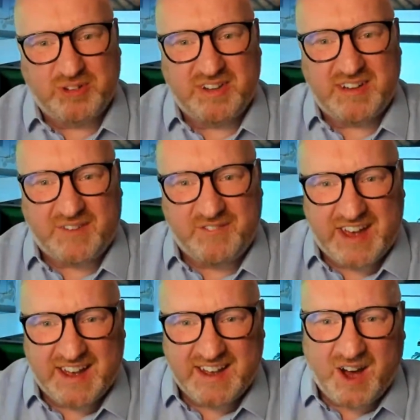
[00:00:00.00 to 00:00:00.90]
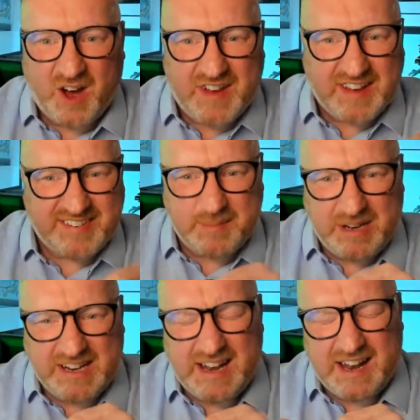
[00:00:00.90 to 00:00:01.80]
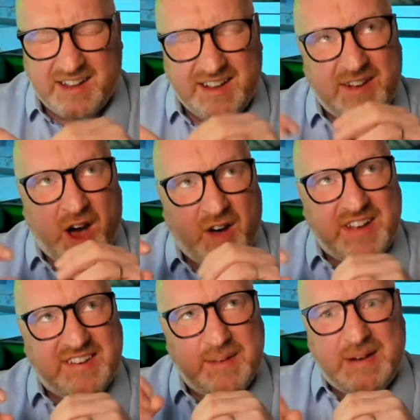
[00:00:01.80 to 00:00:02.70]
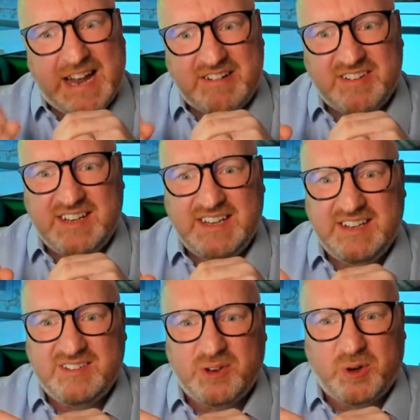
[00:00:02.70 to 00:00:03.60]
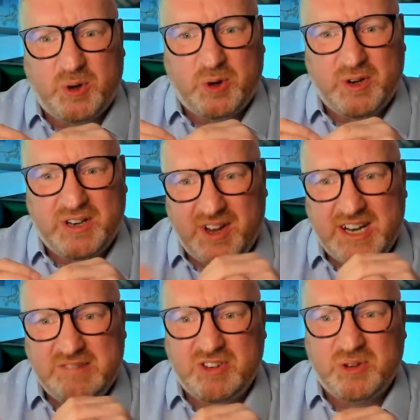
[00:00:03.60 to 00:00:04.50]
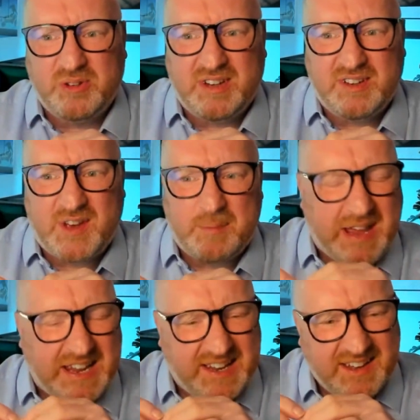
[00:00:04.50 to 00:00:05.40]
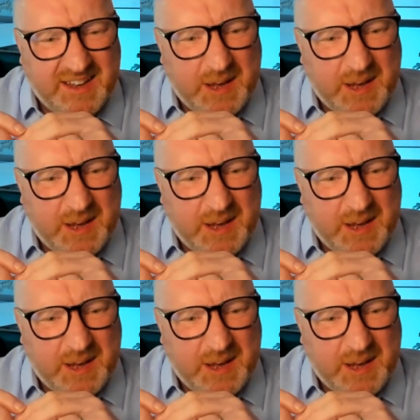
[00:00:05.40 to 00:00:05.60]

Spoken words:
out there. Are there similarities or learning resources that make